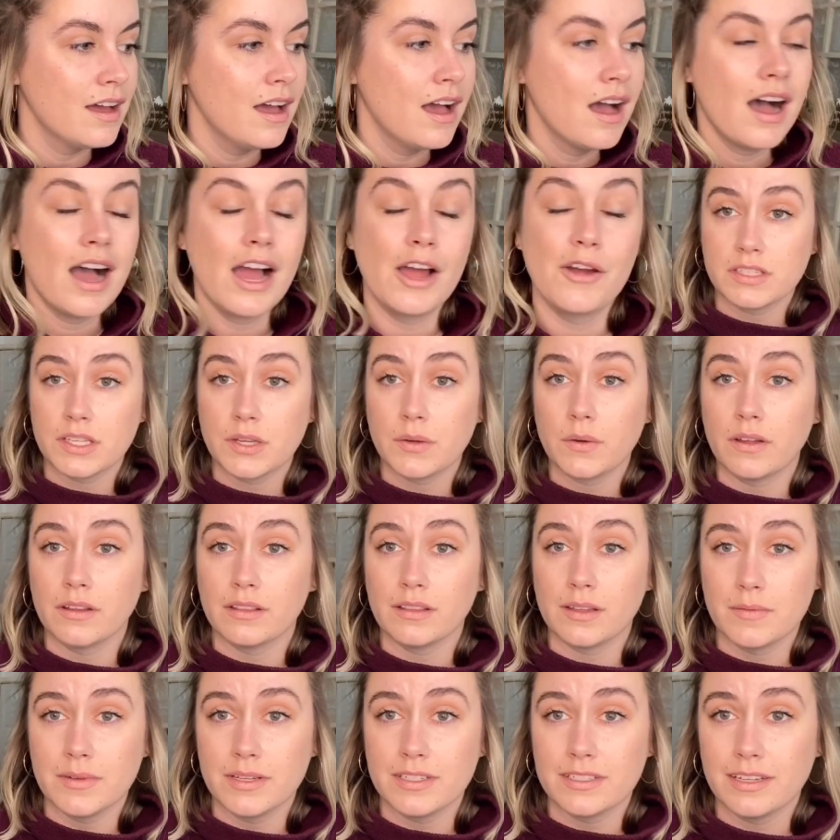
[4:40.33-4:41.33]
Gives you
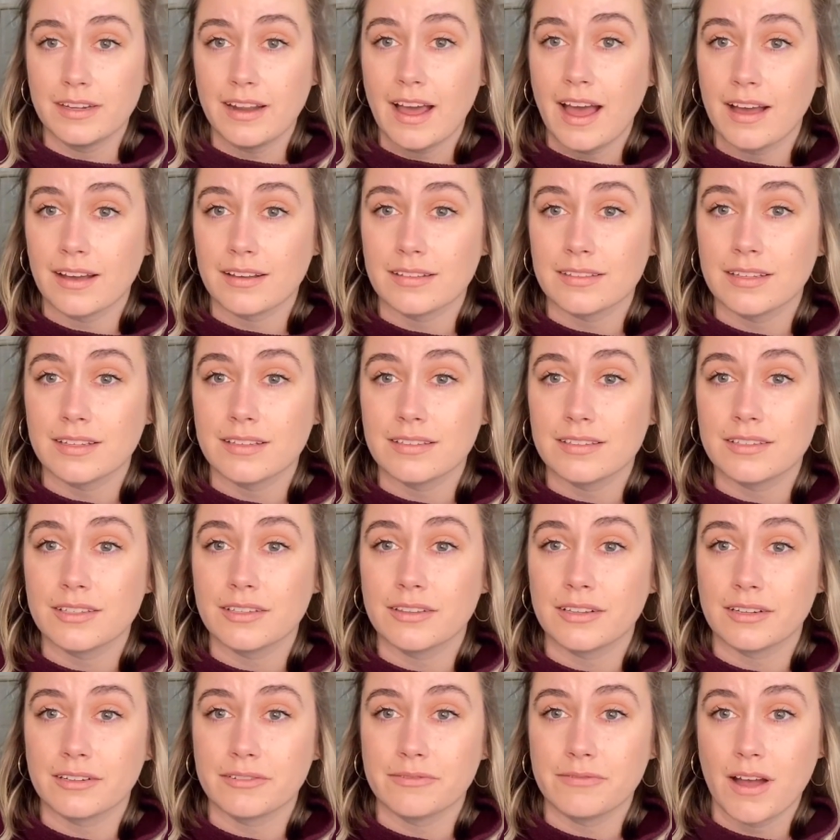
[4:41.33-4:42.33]
unlimited access to
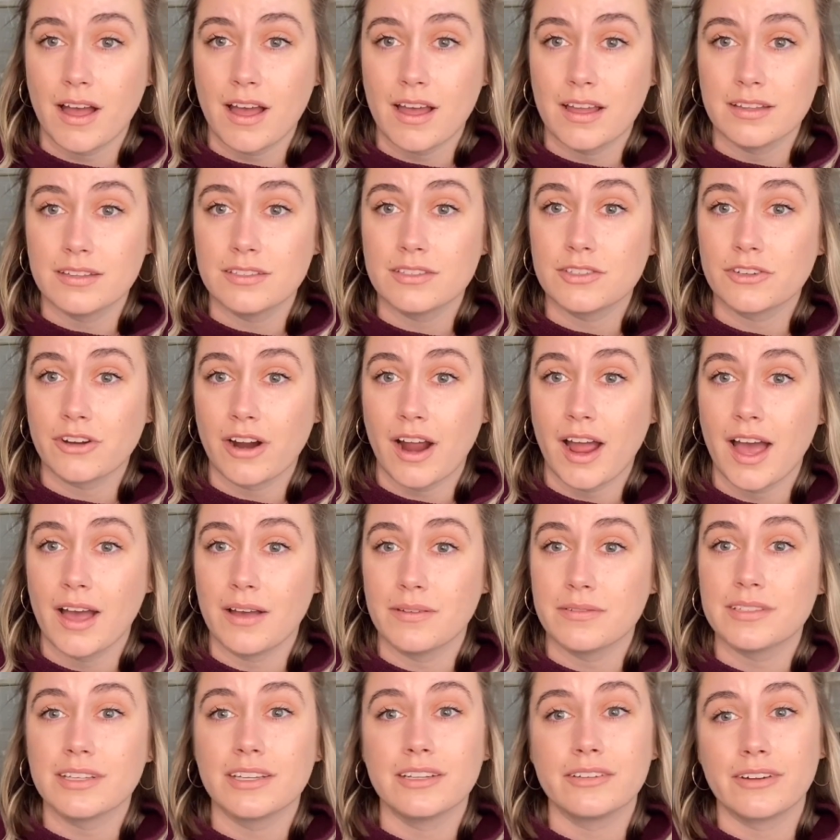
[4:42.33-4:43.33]
their fonts,
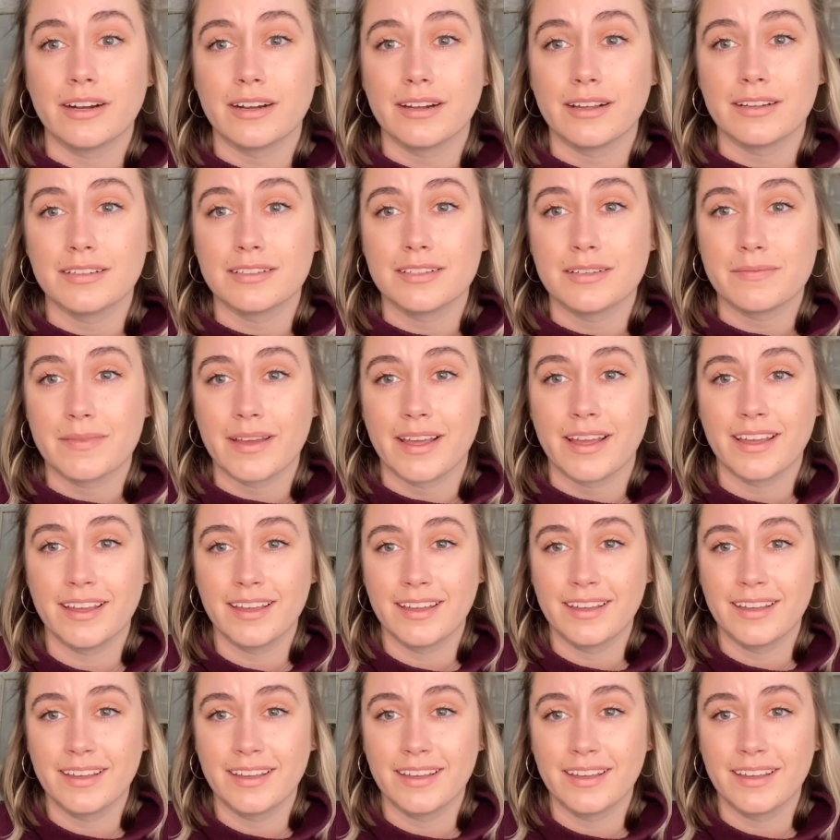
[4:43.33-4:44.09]
crafts, and ready to make.